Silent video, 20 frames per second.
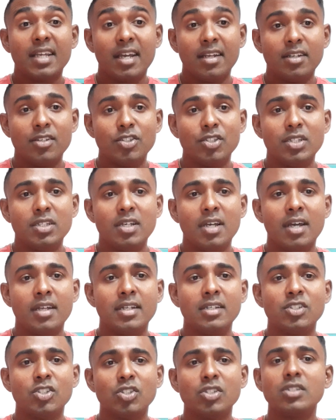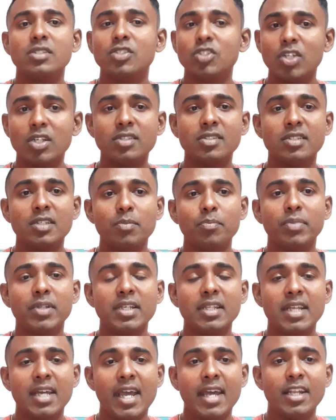energy, and it's just
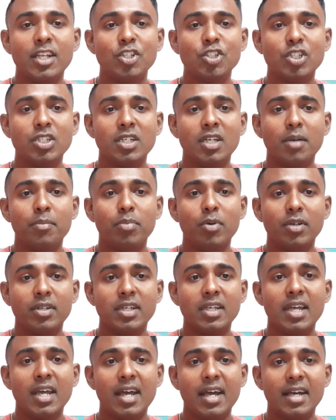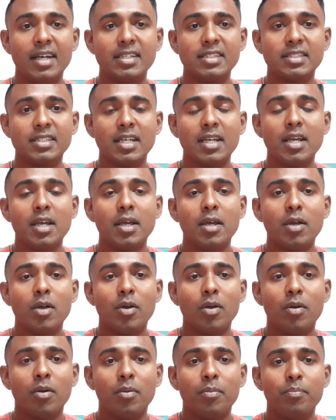simply the energy a body has
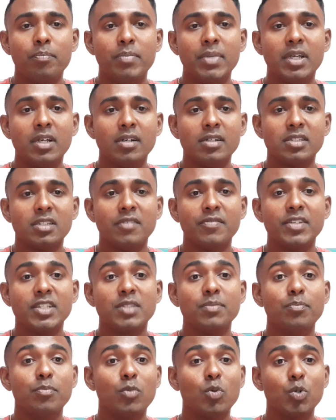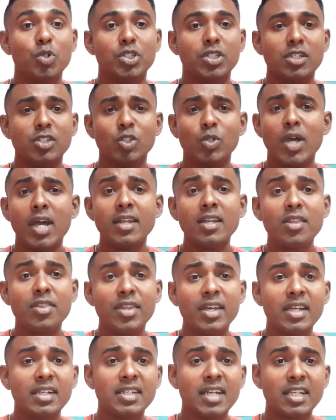because of its motion. So
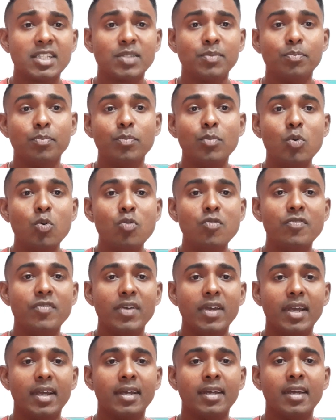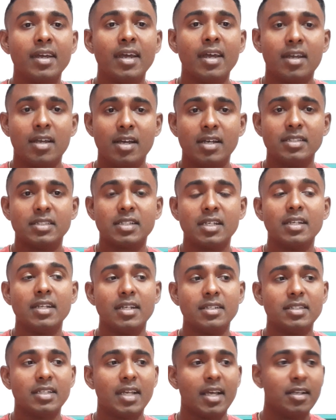anything that's moving has
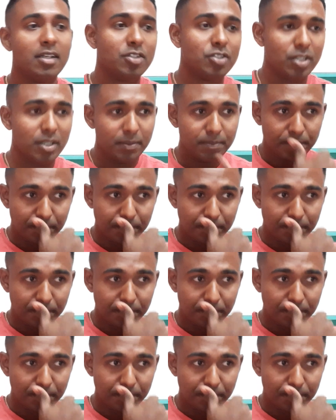kinetic energy.